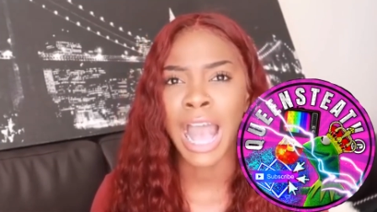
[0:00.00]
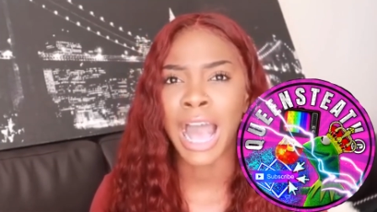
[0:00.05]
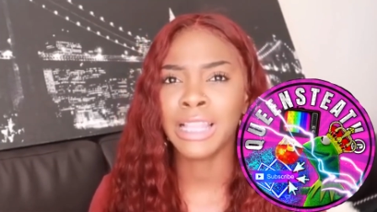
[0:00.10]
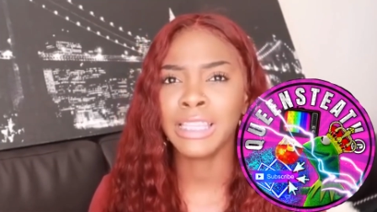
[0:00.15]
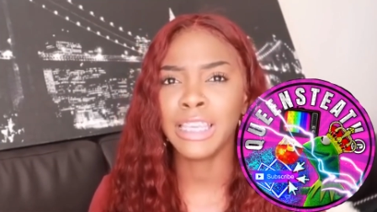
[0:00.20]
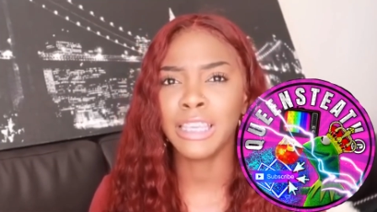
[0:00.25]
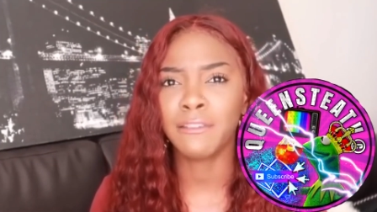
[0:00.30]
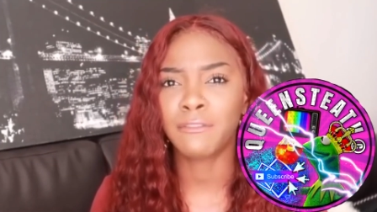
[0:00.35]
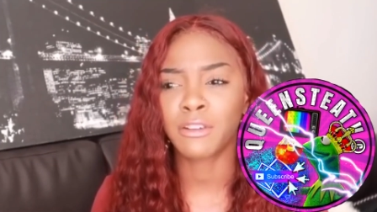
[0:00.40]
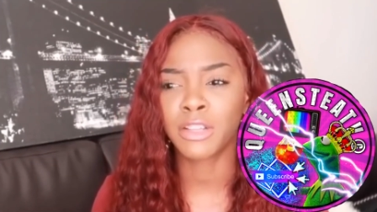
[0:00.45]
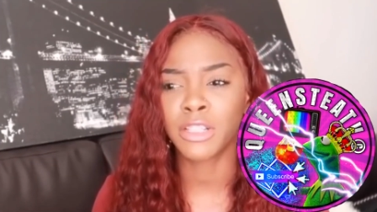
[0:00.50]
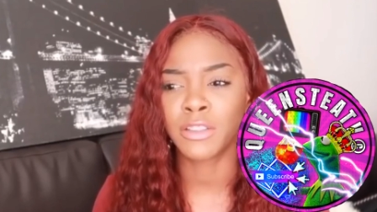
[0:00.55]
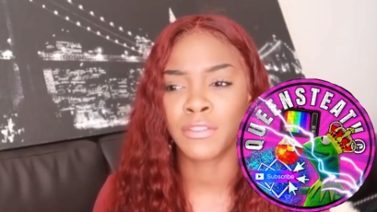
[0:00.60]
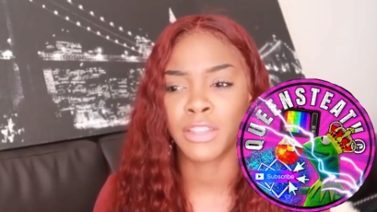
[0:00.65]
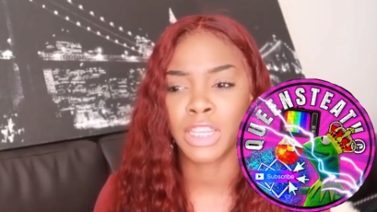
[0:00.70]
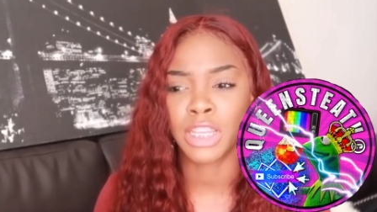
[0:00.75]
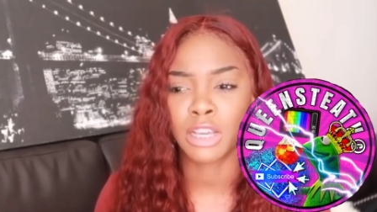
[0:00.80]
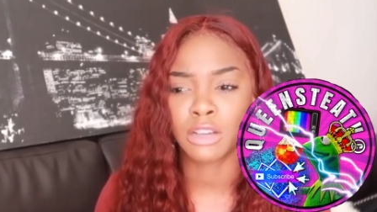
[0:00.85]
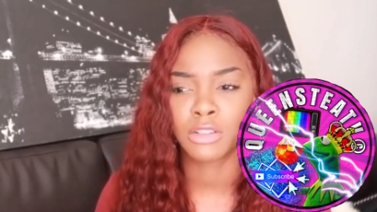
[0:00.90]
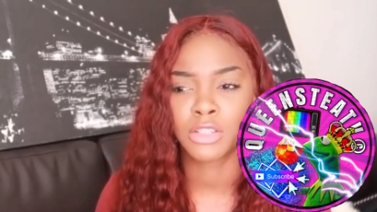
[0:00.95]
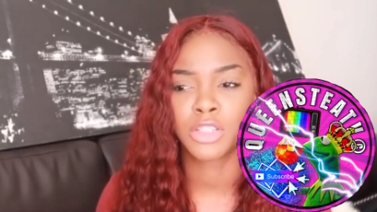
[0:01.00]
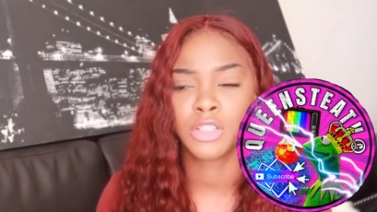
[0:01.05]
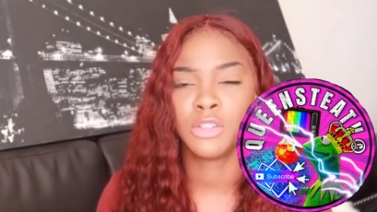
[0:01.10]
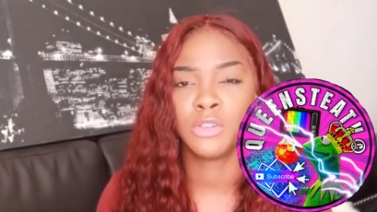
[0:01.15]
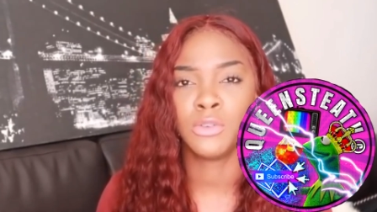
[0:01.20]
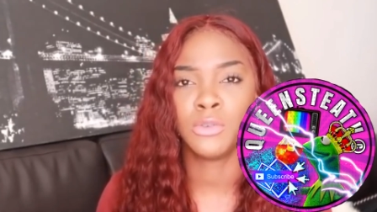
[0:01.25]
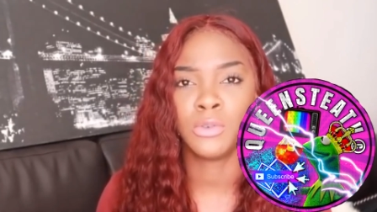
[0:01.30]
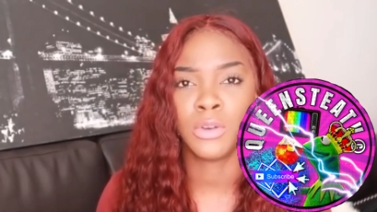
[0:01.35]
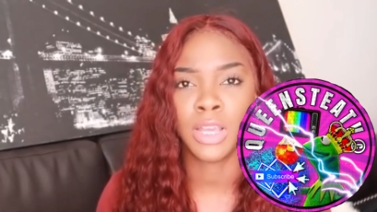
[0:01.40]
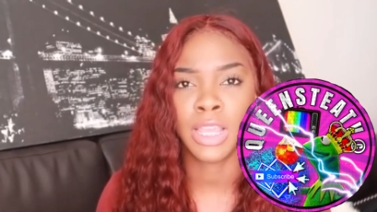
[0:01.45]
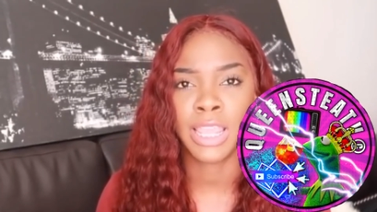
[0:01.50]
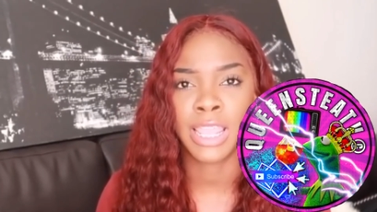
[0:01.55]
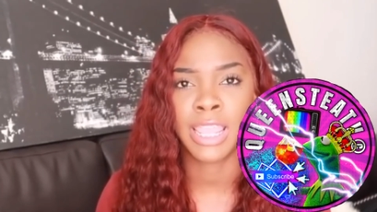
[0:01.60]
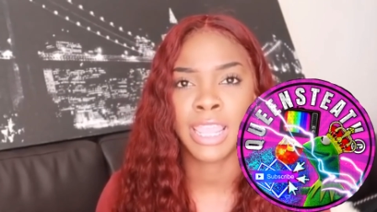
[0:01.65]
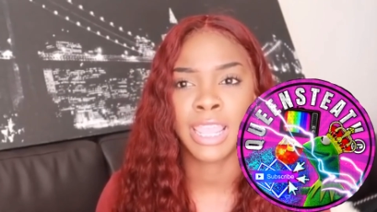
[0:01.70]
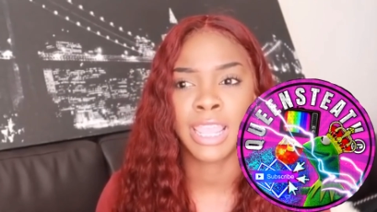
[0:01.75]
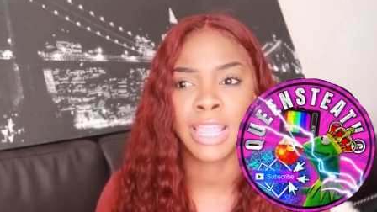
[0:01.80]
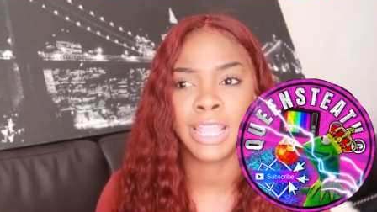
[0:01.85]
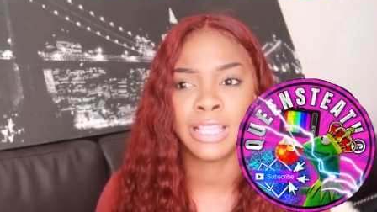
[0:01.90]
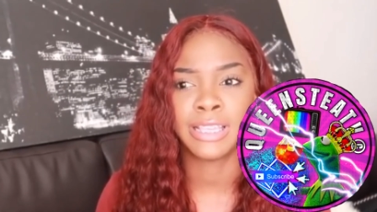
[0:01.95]
I leave for the video shoot
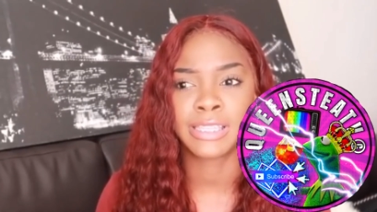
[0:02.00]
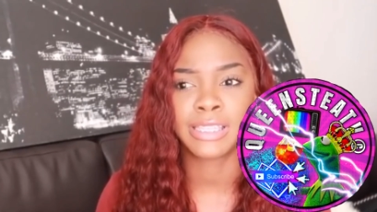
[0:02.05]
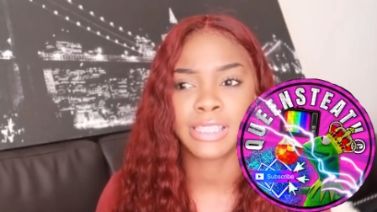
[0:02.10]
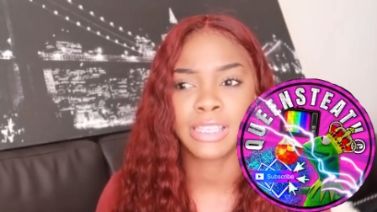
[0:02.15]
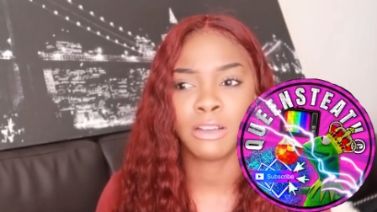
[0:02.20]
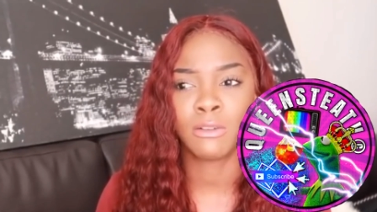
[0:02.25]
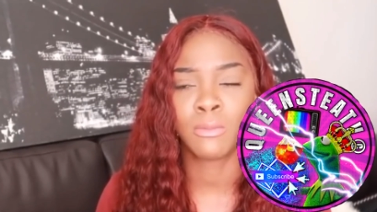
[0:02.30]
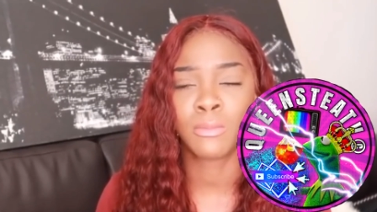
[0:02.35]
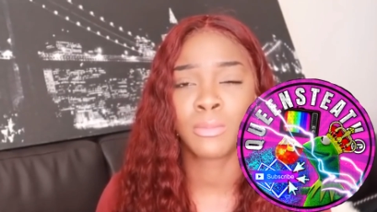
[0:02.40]
and